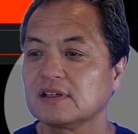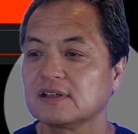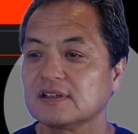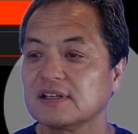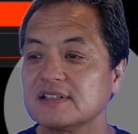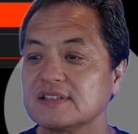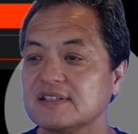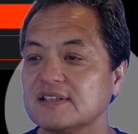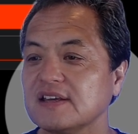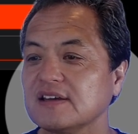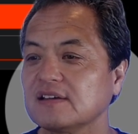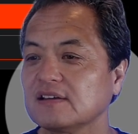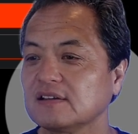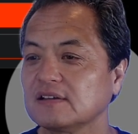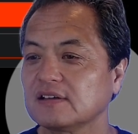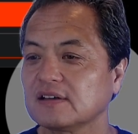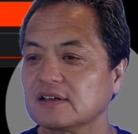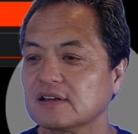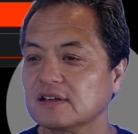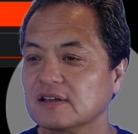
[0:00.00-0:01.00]
Let's take a
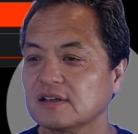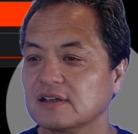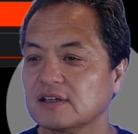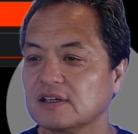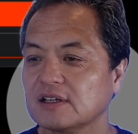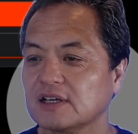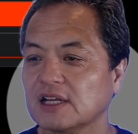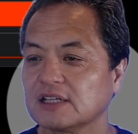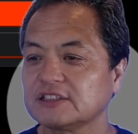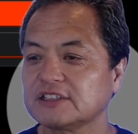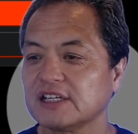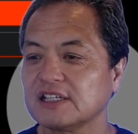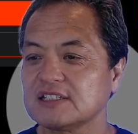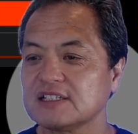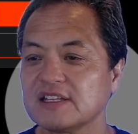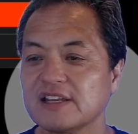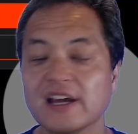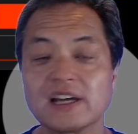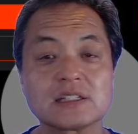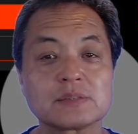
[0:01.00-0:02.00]
look. I change
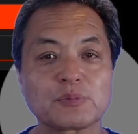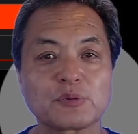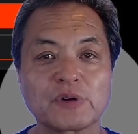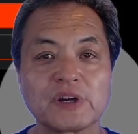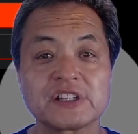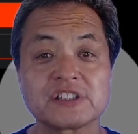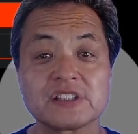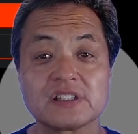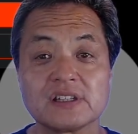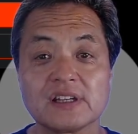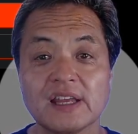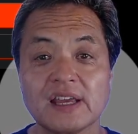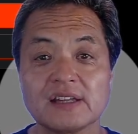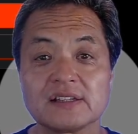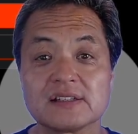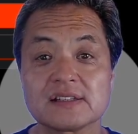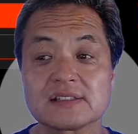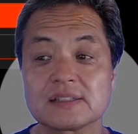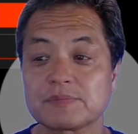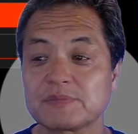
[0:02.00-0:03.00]
the expiration
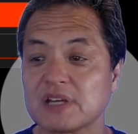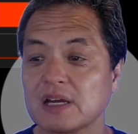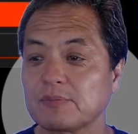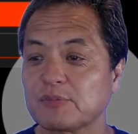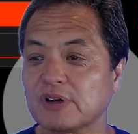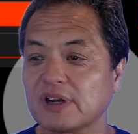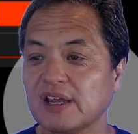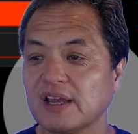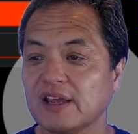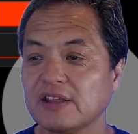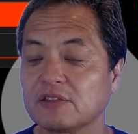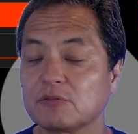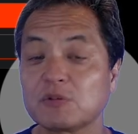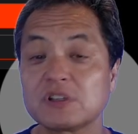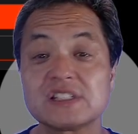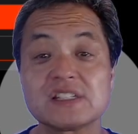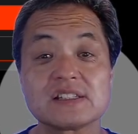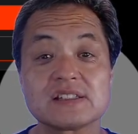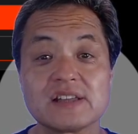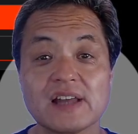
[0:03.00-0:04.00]
date to September 8th,
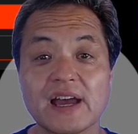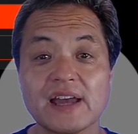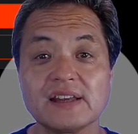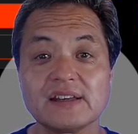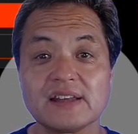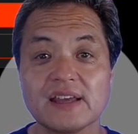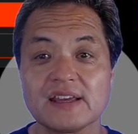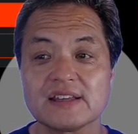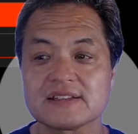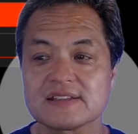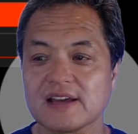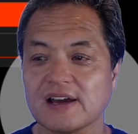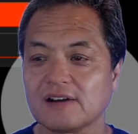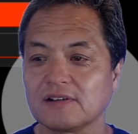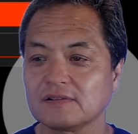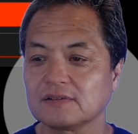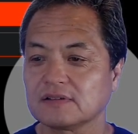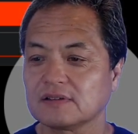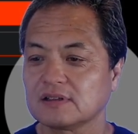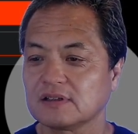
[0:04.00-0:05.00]
which is 9 days
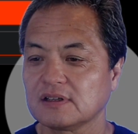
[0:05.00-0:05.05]
out.